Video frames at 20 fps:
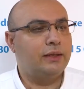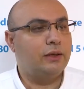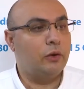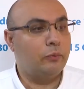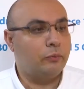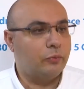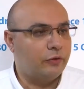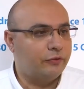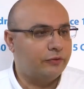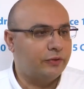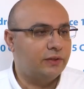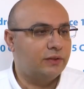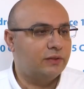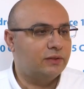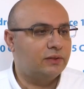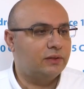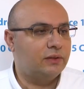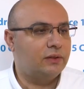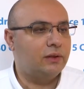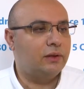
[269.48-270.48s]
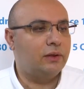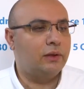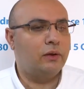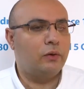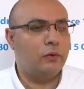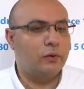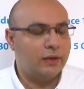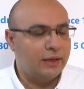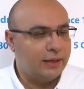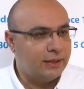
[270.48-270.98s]
a non-profit
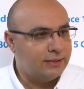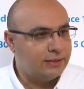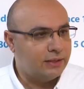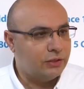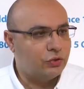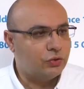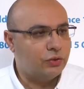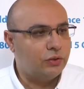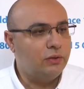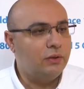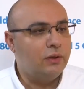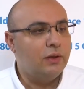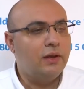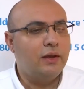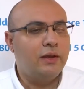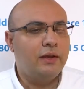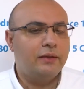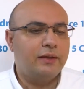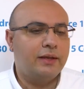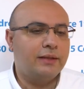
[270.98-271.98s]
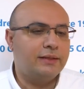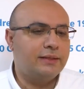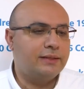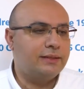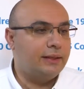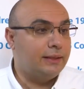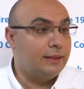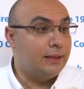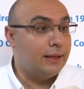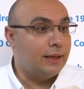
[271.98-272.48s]
organization that is
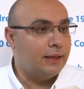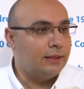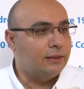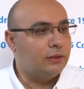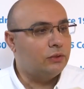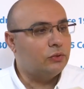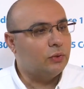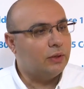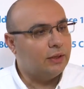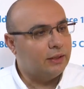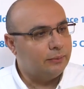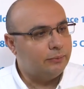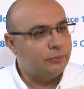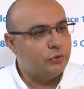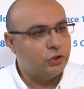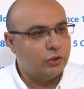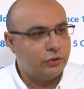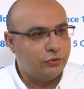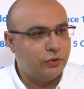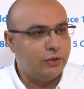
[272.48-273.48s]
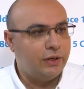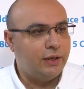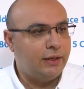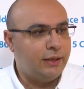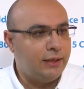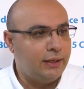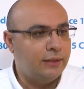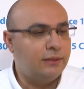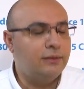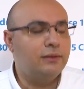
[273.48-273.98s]
dedicated to help children in
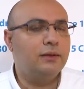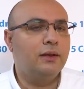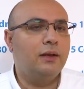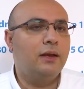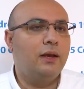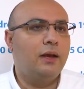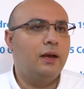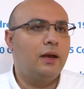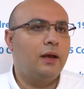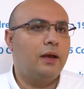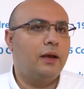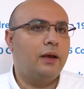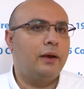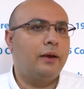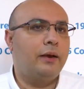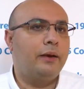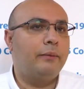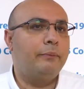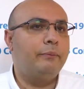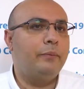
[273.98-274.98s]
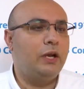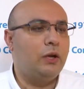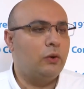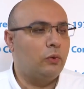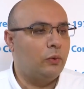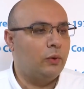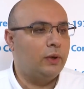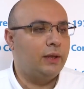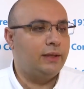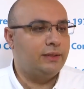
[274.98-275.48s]
need
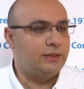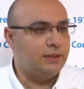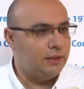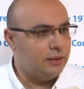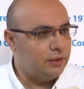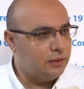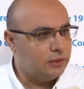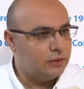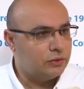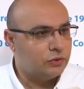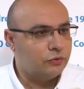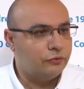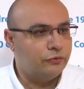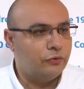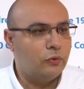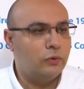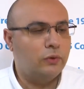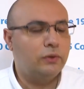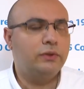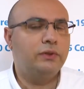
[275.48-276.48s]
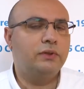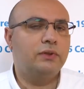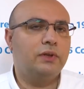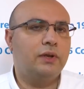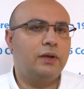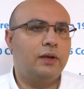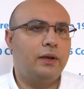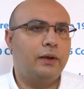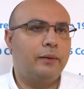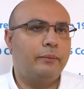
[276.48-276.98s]
below 18 years of old.
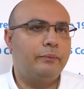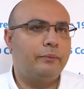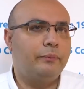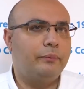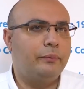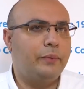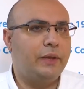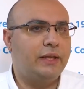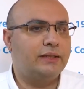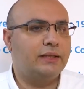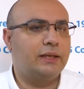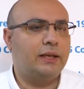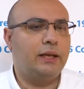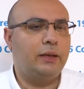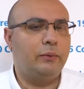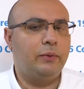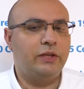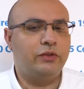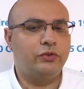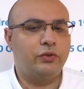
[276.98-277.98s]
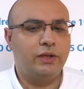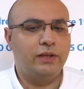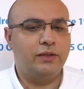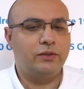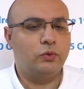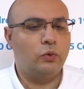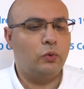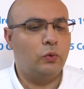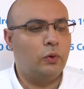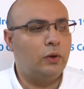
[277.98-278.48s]
Basically, we
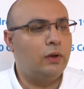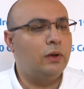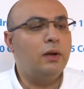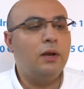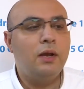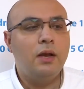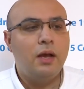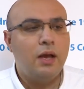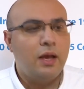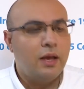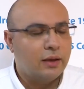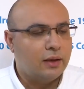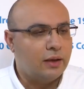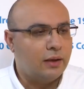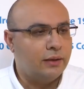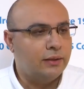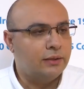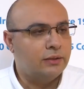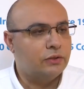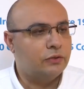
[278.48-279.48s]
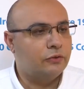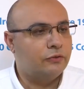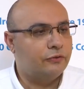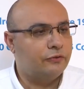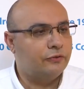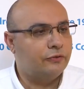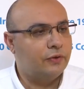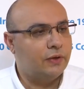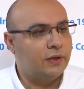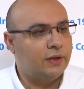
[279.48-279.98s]
treat all kinds of
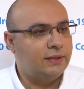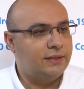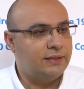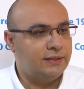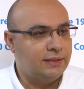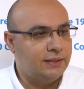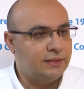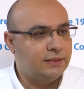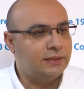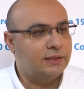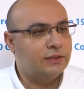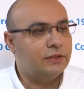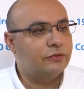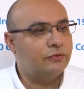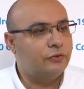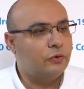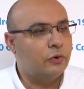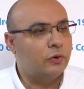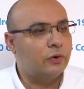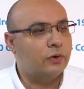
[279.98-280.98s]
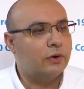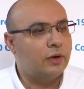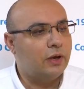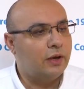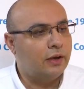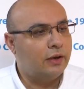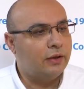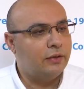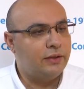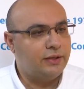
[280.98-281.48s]
diseases for
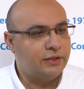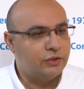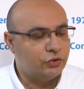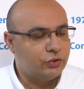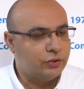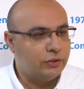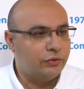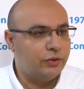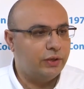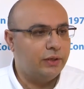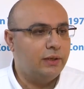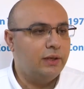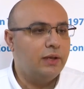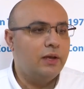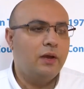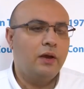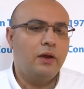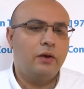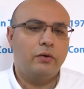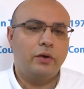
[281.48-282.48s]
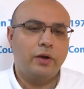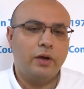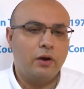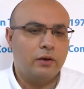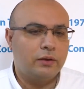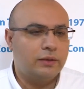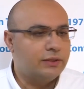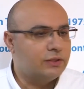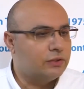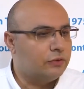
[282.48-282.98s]
these children,
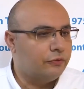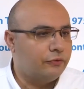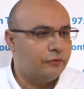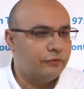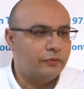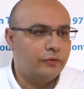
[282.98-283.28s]
regardless of